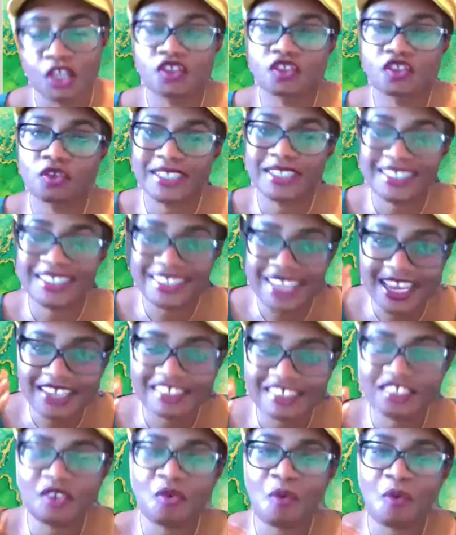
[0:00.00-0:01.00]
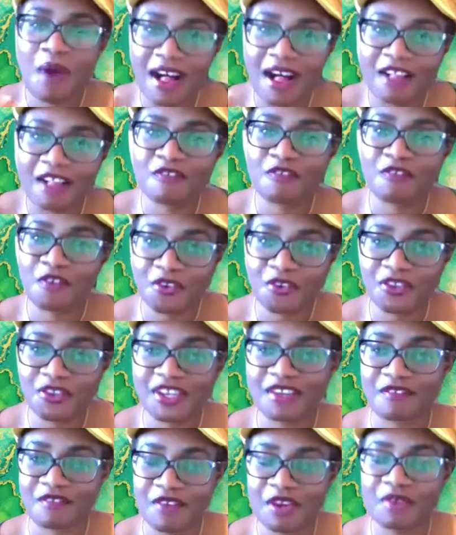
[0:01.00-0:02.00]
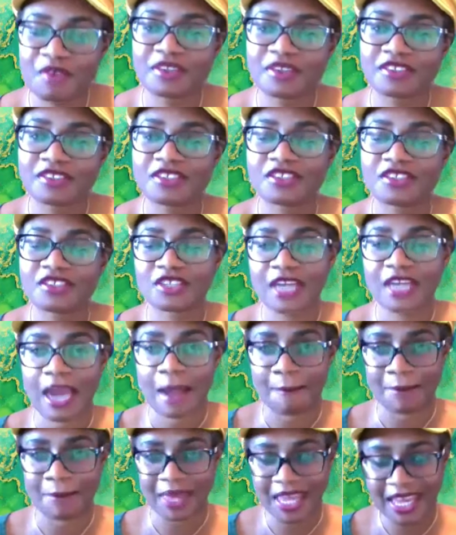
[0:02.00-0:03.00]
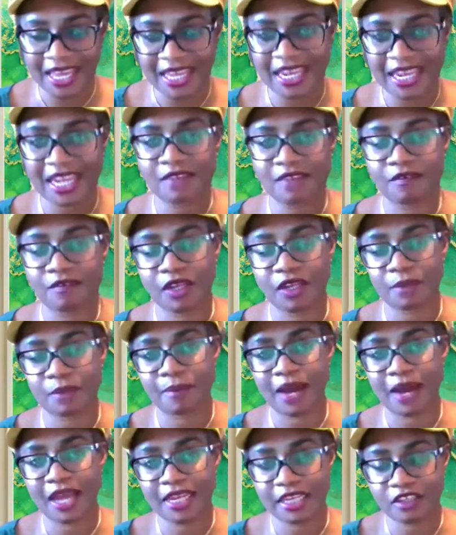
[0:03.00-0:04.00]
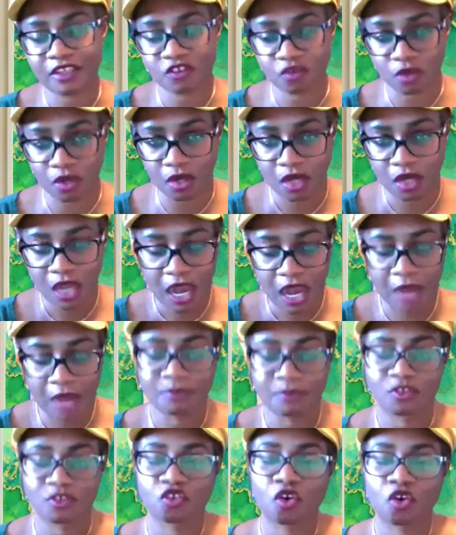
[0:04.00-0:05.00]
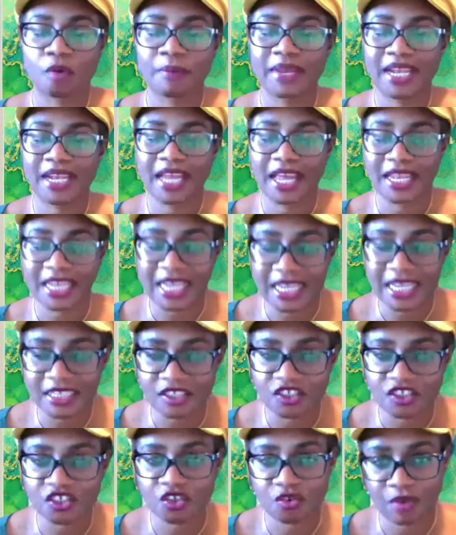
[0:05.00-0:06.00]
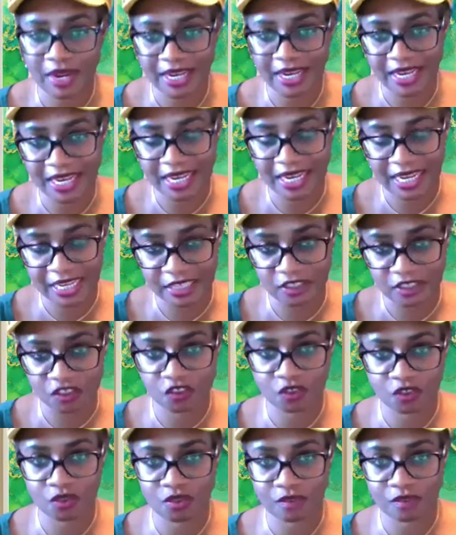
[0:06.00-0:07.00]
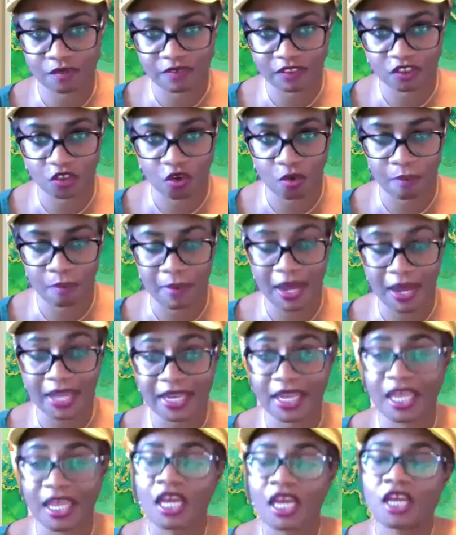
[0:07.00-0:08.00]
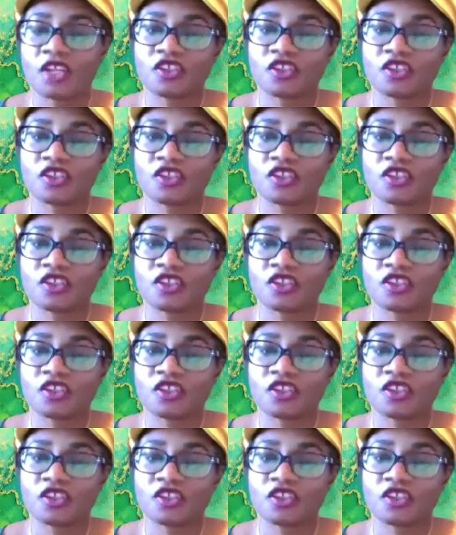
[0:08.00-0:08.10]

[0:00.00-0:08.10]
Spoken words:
So it takes a while for the frequency to come in and for the body to absorb it and integrate it into the physical body.